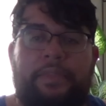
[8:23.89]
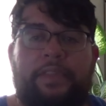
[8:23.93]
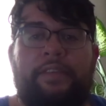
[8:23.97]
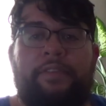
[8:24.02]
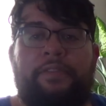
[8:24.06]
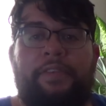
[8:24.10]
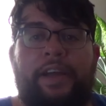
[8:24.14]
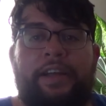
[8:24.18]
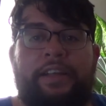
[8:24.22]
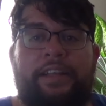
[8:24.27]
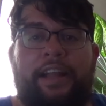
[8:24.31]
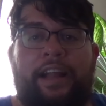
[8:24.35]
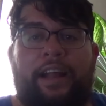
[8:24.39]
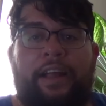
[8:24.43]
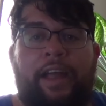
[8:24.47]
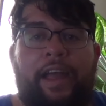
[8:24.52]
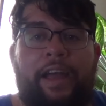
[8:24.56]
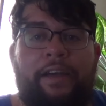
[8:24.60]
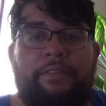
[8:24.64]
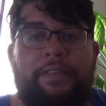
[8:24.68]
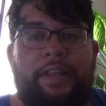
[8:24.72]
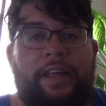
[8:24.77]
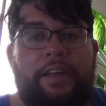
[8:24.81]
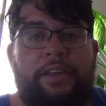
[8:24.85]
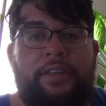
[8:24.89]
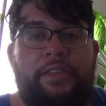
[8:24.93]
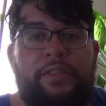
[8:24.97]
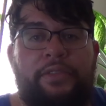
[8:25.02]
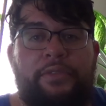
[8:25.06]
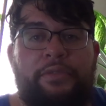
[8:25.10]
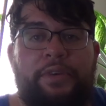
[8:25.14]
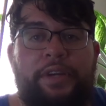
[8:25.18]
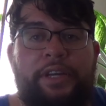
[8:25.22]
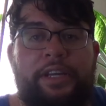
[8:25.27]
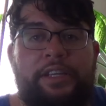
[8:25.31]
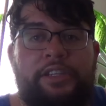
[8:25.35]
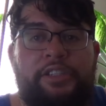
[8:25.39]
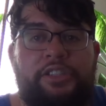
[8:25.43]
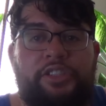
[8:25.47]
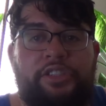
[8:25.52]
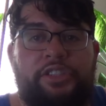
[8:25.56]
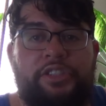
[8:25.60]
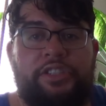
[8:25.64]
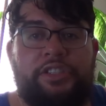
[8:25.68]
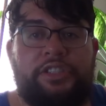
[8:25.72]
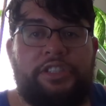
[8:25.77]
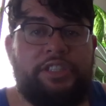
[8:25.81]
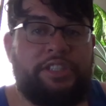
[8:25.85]
the fact that I have like three
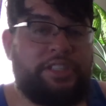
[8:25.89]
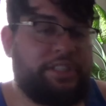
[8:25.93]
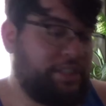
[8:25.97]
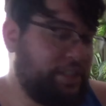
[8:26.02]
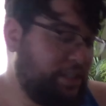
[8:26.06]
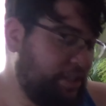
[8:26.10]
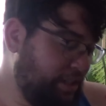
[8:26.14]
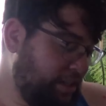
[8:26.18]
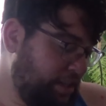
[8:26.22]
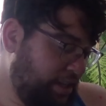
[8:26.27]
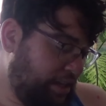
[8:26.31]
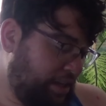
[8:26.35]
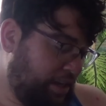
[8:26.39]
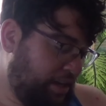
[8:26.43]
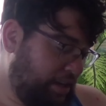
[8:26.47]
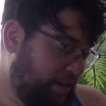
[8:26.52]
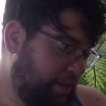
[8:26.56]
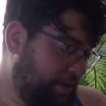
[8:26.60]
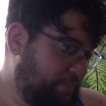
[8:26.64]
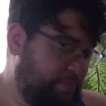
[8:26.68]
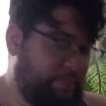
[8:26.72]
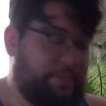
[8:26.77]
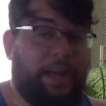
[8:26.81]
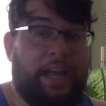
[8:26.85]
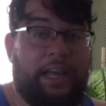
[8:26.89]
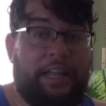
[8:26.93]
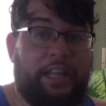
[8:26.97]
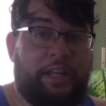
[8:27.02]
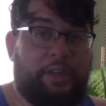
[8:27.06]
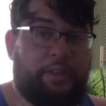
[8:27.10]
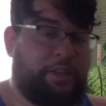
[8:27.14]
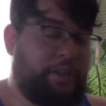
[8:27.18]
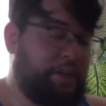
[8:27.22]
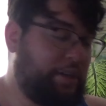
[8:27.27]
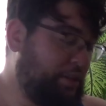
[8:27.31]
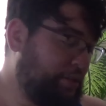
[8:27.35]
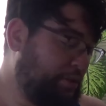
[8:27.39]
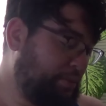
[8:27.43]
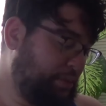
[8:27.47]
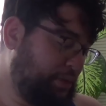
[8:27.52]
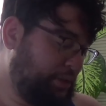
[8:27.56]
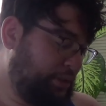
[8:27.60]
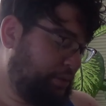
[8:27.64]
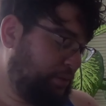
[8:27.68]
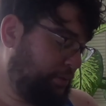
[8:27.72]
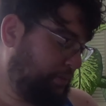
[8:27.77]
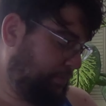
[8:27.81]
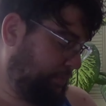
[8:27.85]
shirts. Um, I like the color
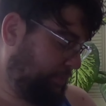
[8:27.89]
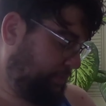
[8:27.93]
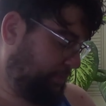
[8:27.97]
blue.